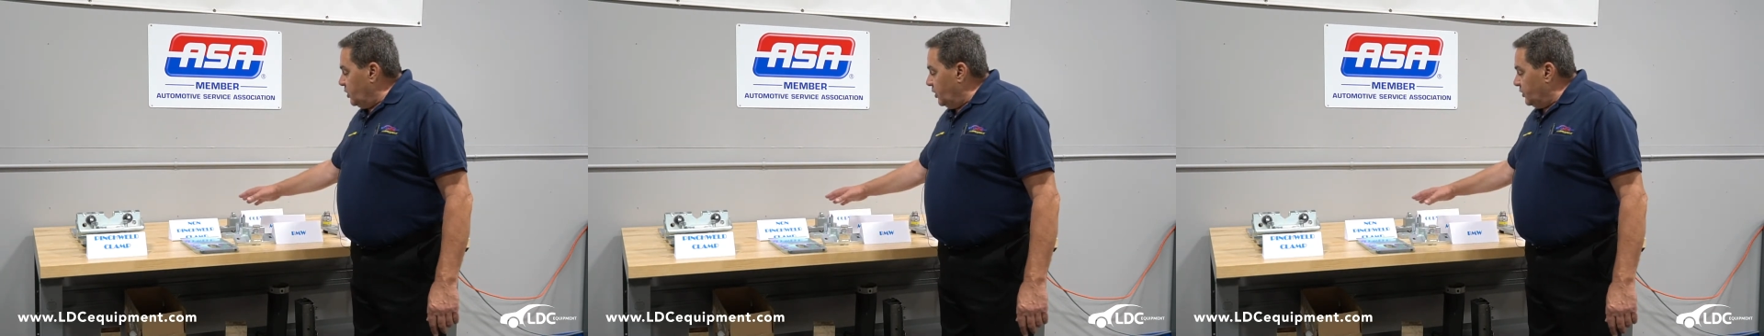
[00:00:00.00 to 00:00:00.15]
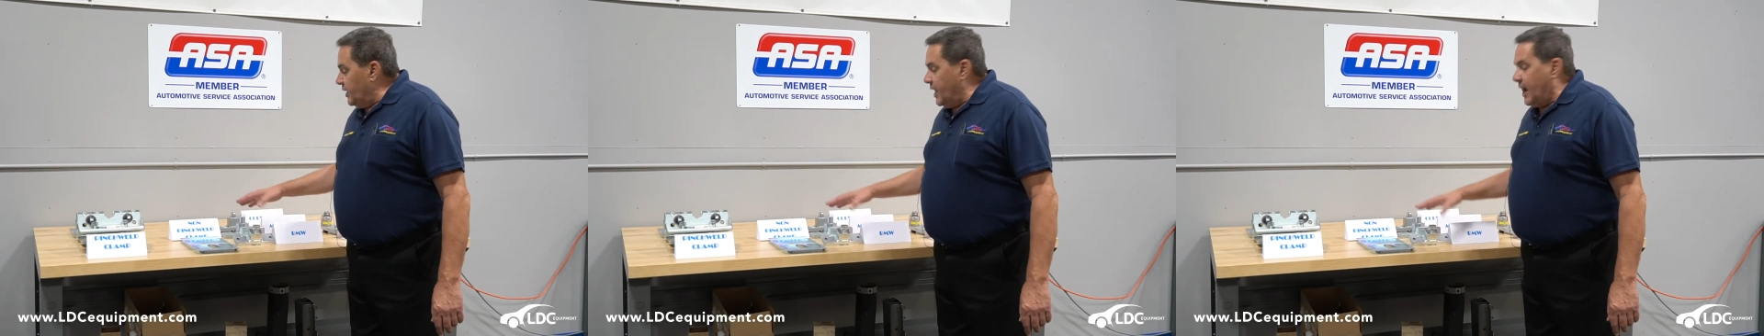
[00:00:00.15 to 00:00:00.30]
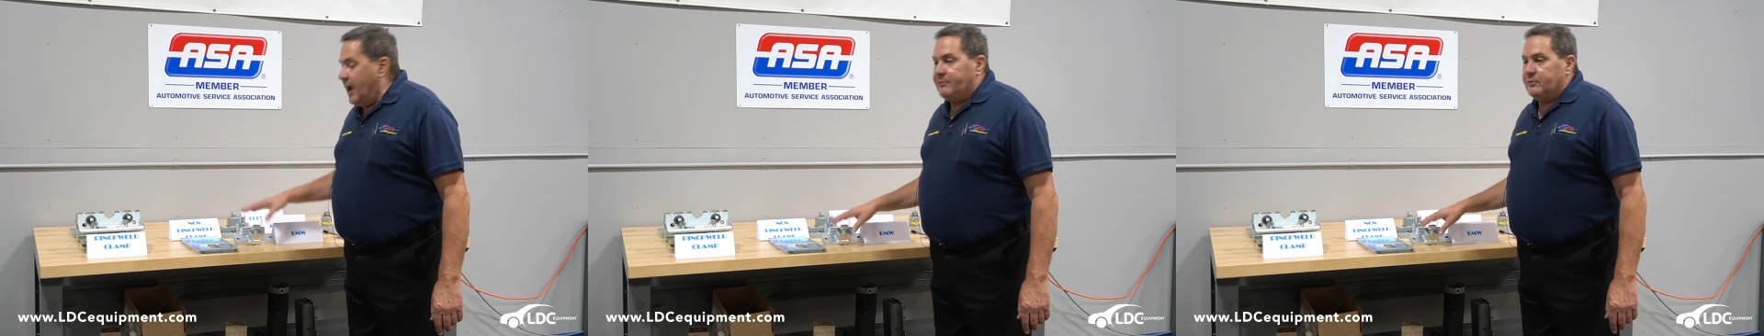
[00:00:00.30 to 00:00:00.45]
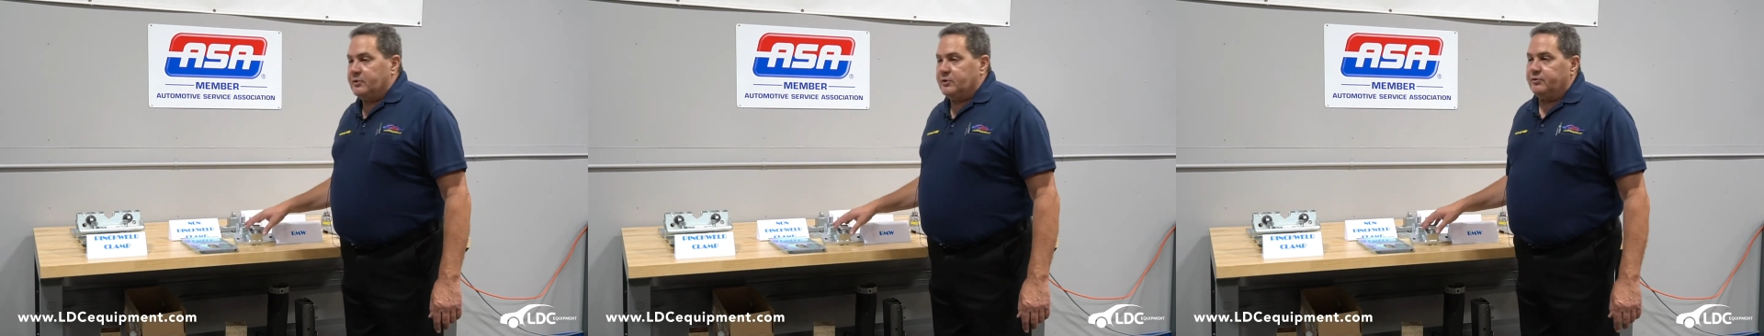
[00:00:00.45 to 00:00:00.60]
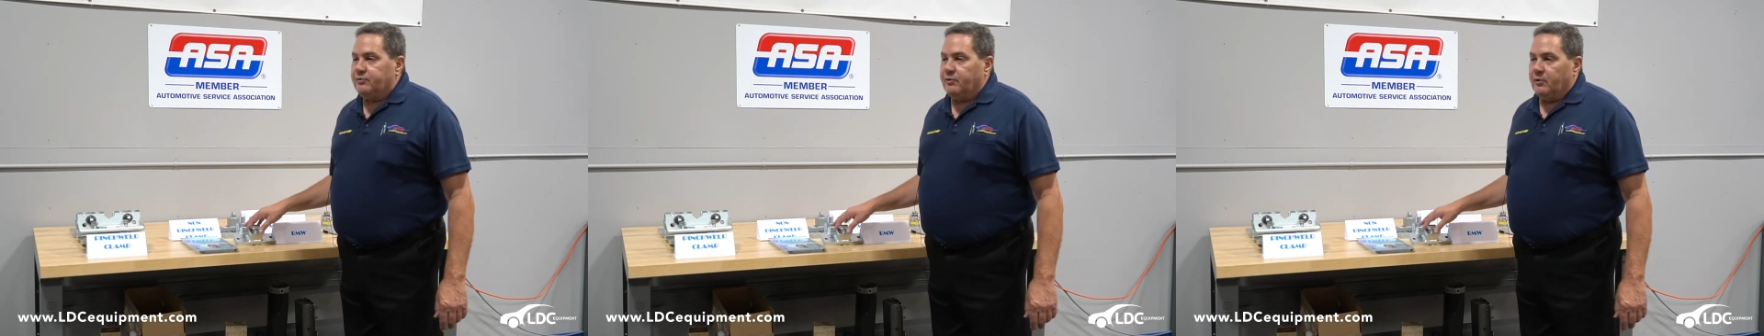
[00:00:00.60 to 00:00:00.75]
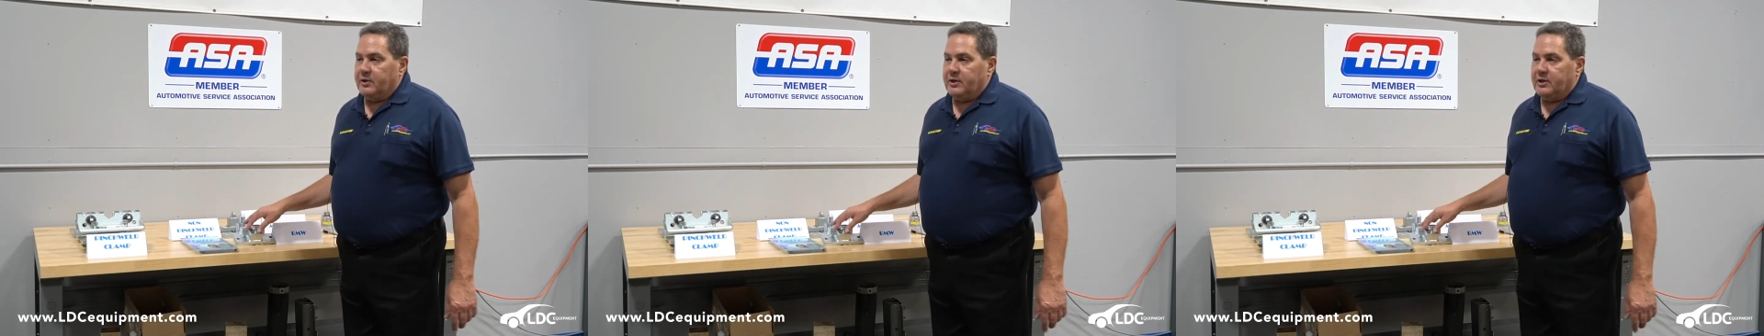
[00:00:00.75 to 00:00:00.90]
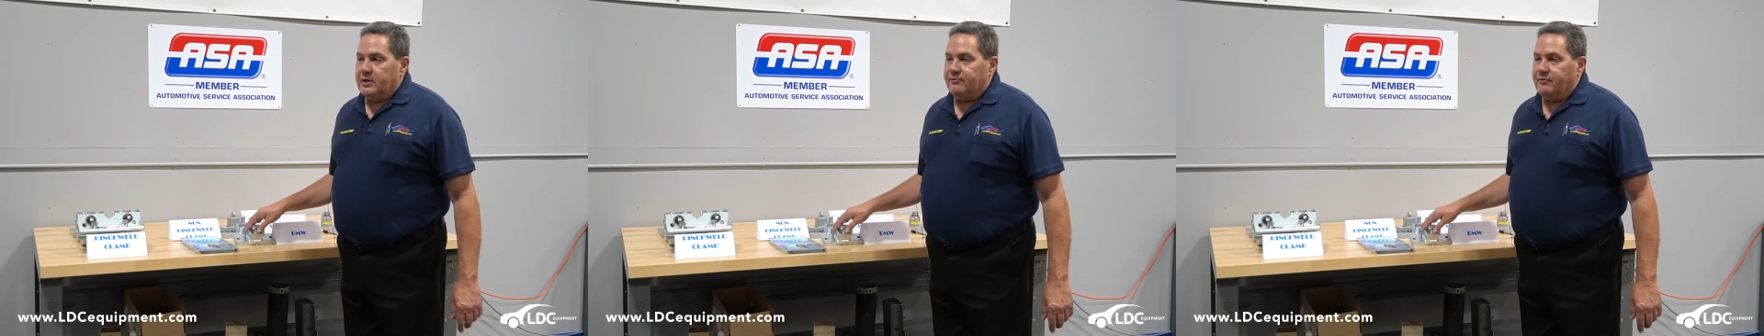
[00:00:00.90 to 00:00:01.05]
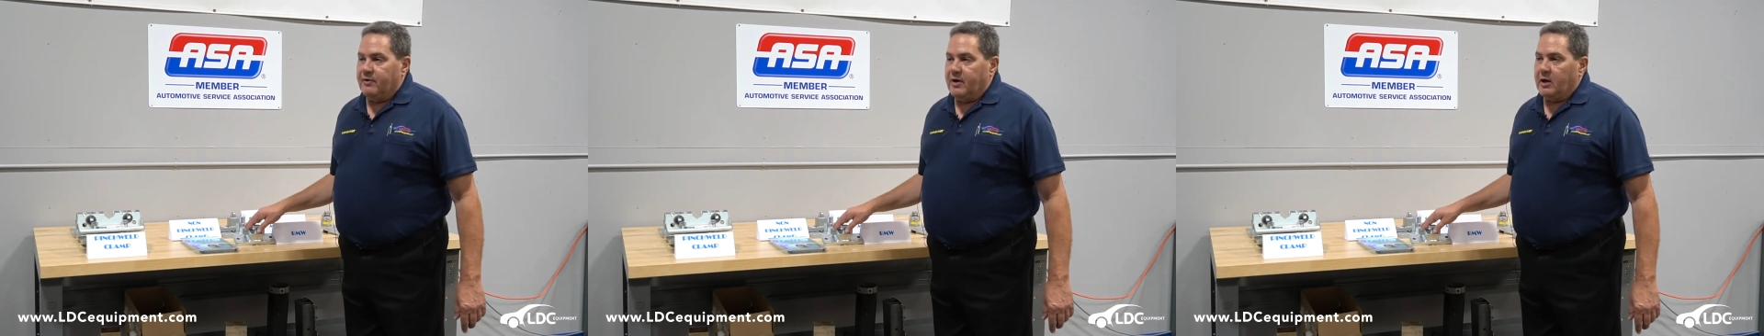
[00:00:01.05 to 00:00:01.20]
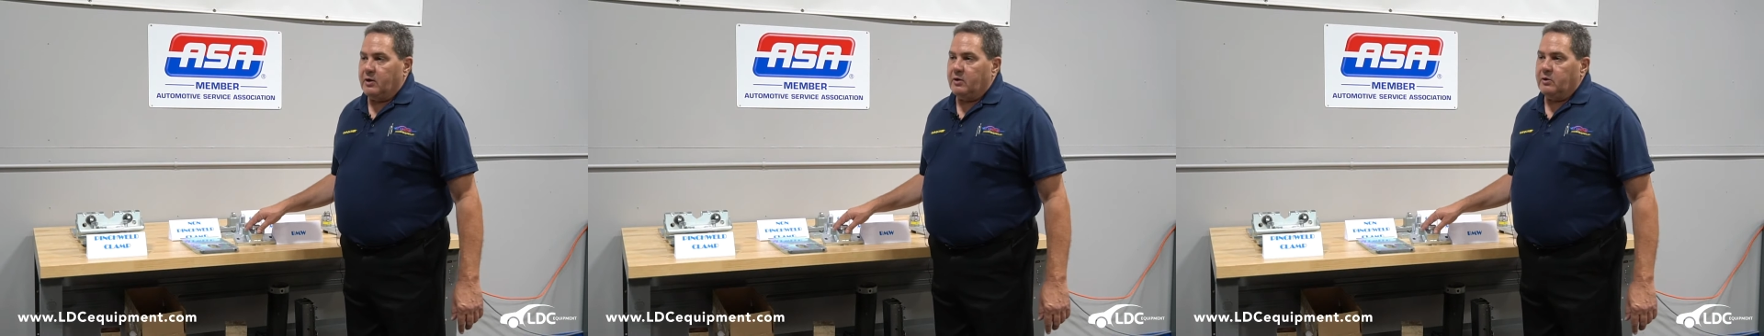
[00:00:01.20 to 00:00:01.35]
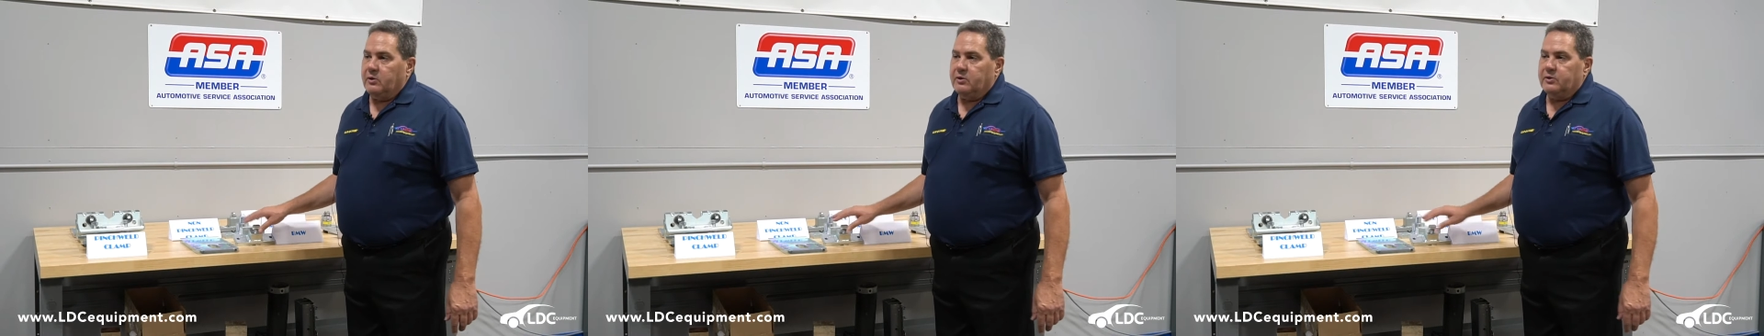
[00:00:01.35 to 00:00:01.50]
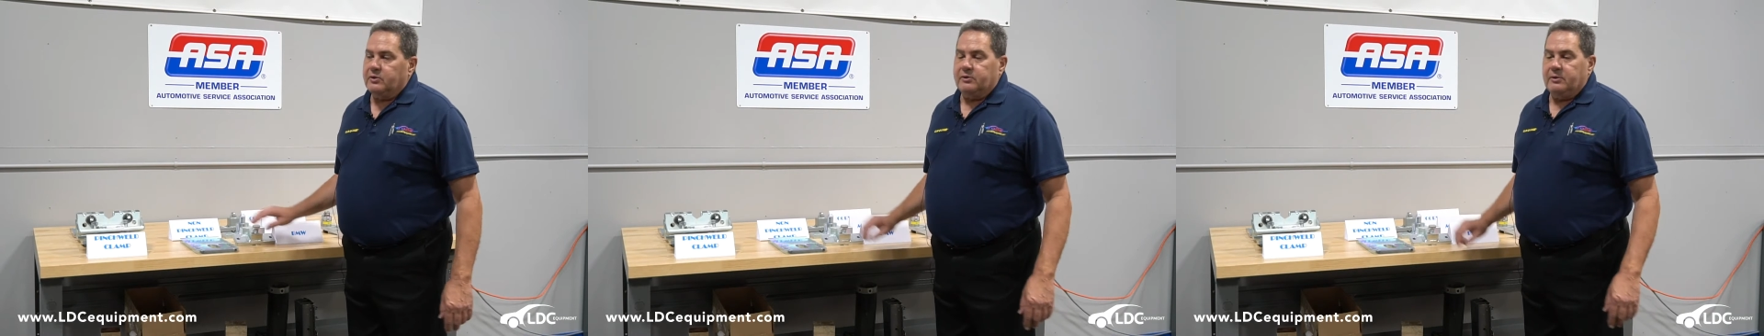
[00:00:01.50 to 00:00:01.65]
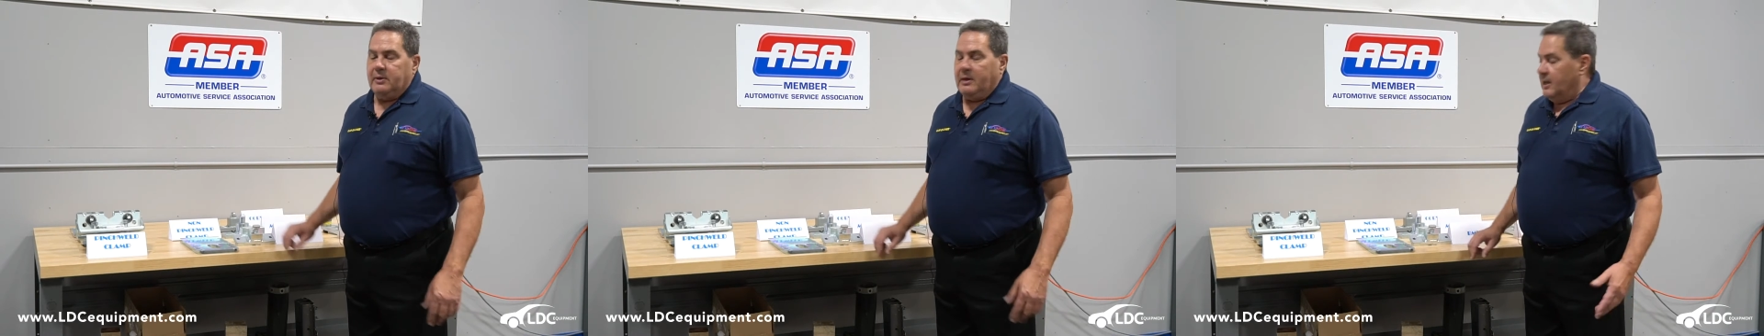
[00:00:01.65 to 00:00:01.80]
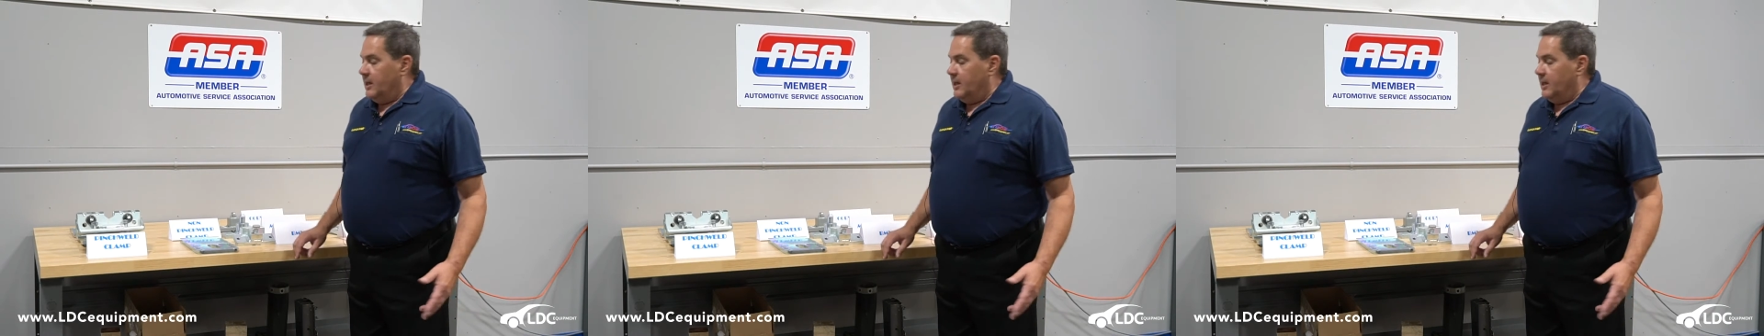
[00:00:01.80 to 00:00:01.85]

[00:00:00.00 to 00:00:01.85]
adapters for these vehicles